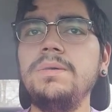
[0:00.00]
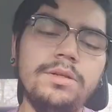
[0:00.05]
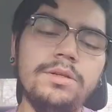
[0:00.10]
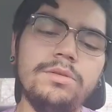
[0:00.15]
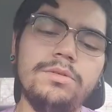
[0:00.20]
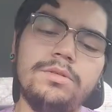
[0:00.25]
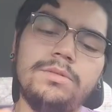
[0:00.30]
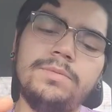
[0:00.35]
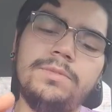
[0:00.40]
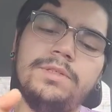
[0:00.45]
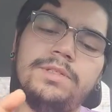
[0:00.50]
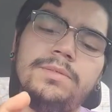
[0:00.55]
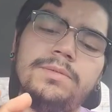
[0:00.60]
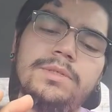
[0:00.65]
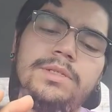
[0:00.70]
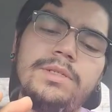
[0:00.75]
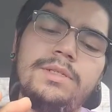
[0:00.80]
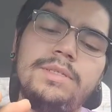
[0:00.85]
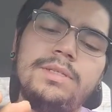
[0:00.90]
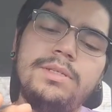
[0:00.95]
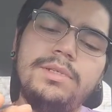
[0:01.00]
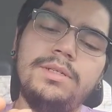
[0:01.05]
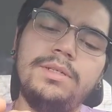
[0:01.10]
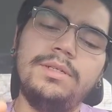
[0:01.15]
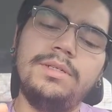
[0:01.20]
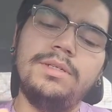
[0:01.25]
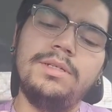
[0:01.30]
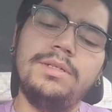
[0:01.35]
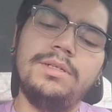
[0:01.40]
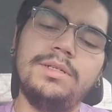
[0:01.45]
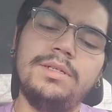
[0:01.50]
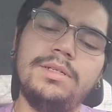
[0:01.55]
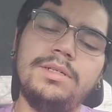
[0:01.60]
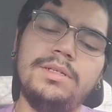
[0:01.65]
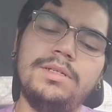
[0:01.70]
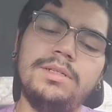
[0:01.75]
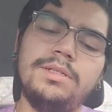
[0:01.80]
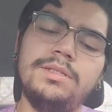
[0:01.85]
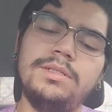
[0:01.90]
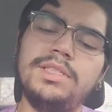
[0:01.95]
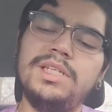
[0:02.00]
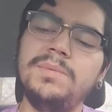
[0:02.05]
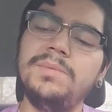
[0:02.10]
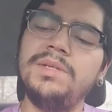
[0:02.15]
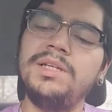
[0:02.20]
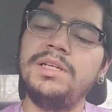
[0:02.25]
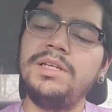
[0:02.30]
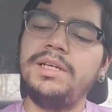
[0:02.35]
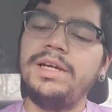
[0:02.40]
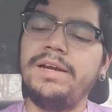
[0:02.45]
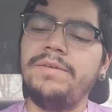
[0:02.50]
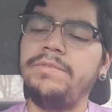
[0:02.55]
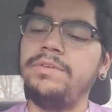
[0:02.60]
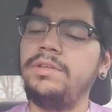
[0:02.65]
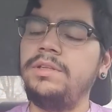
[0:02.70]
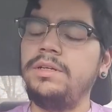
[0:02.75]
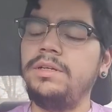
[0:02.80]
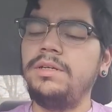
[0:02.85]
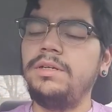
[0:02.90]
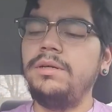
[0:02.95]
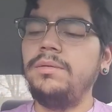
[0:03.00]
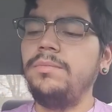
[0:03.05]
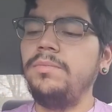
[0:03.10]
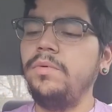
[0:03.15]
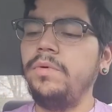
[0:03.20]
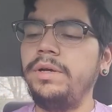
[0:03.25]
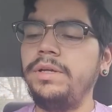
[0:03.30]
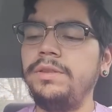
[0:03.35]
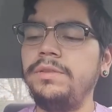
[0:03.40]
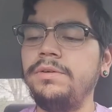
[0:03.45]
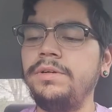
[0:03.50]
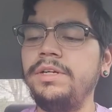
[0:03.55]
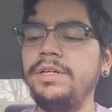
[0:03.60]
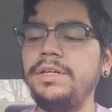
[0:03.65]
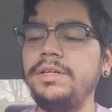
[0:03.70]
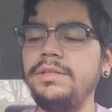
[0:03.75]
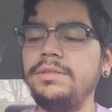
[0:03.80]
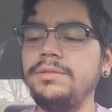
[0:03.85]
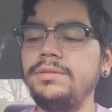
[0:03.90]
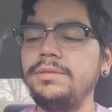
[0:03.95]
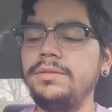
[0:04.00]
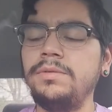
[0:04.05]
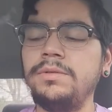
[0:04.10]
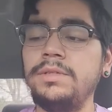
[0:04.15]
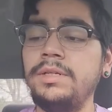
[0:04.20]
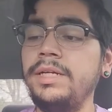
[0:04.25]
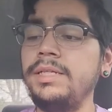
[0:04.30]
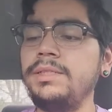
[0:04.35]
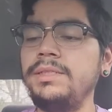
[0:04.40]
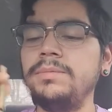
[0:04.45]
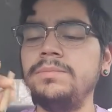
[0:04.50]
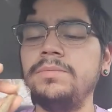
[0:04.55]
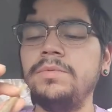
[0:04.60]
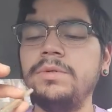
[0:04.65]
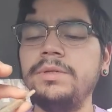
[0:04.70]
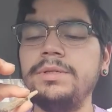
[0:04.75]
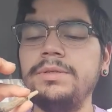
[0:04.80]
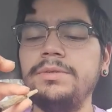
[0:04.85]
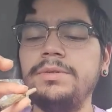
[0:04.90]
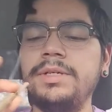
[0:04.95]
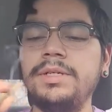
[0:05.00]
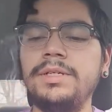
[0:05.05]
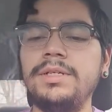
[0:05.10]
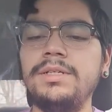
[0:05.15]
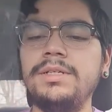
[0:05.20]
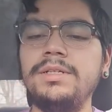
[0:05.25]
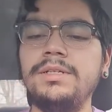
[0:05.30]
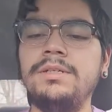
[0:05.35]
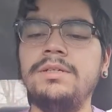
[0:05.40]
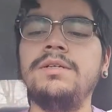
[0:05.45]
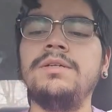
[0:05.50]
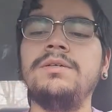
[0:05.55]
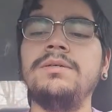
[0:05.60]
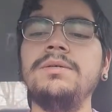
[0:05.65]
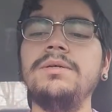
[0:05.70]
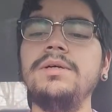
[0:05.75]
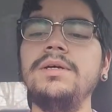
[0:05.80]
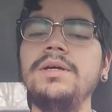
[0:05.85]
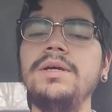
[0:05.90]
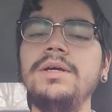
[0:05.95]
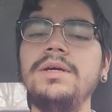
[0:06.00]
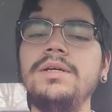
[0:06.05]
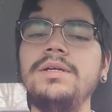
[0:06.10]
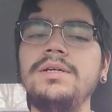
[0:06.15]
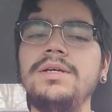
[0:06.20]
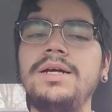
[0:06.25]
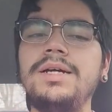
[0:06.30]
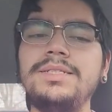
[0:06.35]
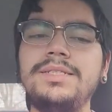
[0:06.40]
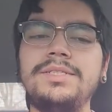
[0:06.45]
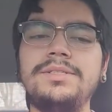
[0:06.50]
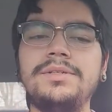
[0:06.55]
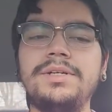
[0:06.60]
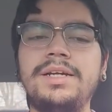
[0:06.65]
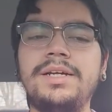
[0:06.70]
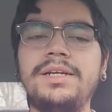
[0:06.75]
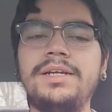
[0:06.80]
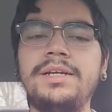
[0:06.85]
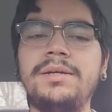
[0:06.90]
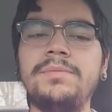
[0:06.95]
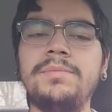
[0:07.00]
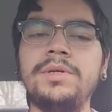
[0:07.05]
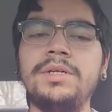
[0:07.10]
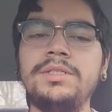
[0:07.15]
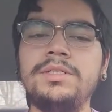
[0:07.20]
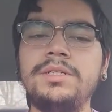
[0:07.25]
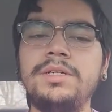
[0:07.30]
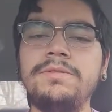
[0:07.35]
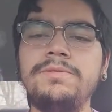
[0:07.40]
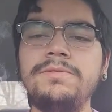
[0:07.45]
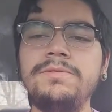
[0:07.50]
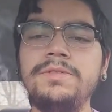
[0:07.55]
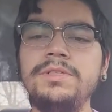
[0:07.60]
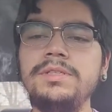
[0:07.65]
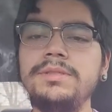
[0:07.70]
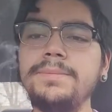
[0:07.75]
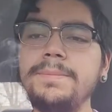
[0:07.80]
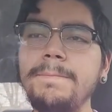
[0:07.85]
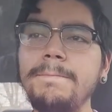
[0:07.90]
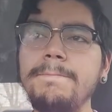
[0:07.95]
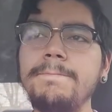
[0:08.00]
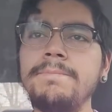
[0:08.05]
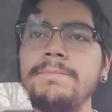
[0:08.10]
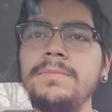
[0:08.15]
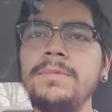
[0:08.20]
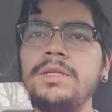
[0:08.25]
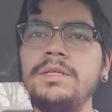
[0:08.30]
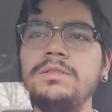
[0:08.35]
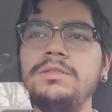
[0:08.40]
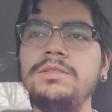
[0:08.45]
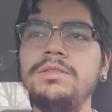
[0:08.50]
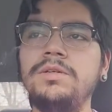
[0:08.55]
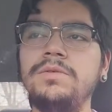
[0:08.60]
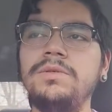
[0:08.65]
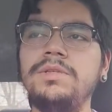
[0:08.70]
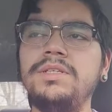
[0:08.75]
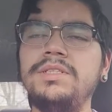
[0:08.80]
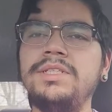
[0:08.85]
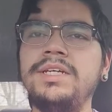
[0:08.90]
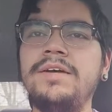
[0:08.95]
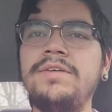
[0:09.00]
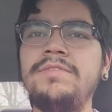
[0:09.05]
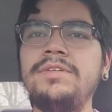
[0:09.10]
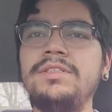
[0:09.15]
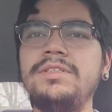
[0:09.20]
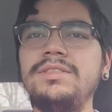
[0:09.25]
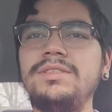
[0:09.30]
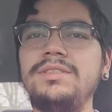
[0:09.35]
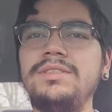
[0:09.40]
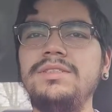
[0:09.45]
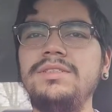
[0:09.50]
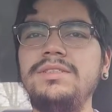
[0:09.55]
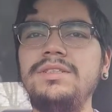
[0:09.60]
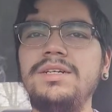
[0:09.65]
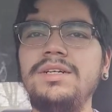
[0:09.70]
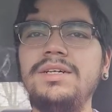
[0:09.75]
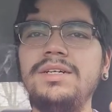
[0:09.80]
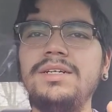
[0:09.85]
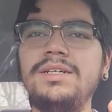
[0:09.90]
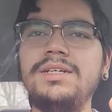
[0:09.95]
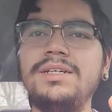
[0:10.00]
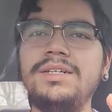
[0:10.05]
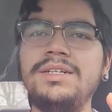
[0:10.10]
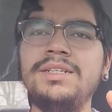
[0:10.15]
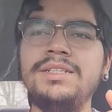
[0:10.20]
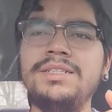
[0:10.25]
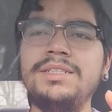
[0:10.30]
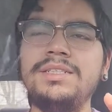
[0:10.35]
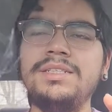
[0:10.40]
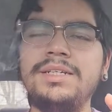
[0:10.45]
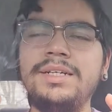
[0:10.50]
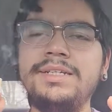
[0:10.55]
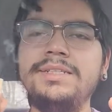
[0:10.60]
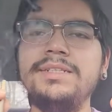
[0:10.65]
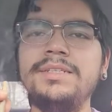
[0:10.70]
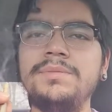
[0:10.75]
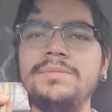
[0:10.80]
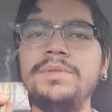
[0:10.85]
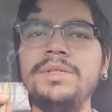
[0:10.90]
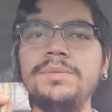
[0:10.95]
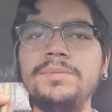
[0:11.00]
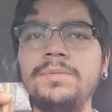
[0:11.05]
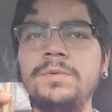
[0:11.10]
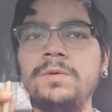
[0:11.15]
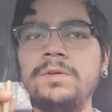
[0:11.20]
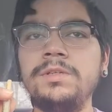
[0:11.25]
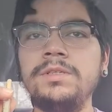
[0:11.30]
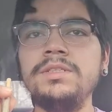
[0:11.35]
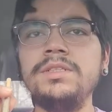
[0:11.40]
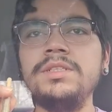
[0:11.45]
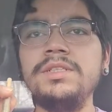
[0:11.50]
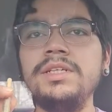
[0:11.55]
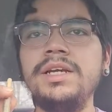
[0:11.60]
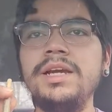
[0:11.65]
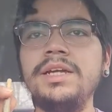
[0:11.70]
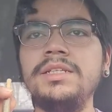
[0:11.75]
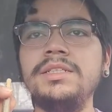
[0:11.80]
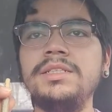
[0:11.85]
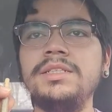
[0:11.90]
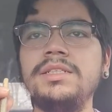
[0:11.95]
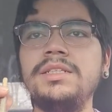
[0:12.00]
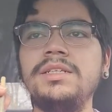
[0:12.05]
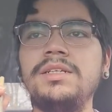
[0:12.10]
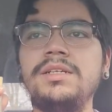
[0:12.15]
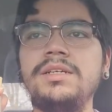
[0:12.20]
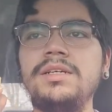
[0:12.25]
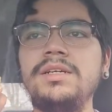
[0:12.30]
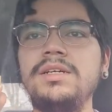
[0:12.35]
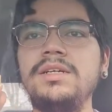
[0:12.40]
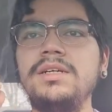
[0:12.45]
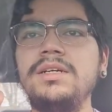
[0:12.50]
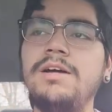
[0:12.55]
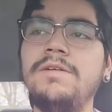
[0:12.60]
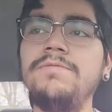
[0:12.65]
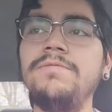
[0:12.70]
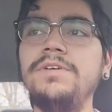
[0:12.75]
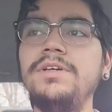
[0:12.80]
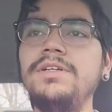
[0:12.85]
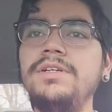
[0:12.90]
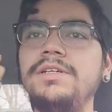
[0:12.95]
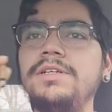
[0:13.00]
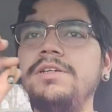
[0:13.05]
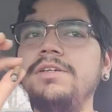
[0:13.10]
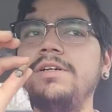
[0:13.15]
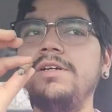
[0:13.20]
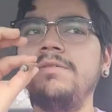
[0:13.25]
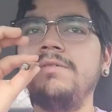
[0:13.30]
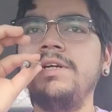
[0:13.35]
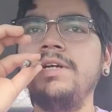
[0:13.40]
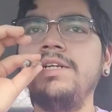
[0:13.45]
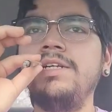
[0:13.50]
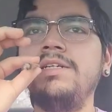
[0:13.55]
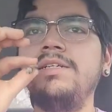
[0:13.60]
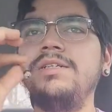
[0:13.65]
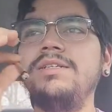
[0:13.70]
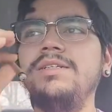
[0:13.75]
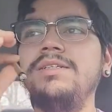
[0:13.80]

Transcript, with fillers: Normally with CBD having the 0.3 or less than 0.3, you know, I still kind of get a buzz off of it. So with this having a slightly bit more THC, I'm feeling good already.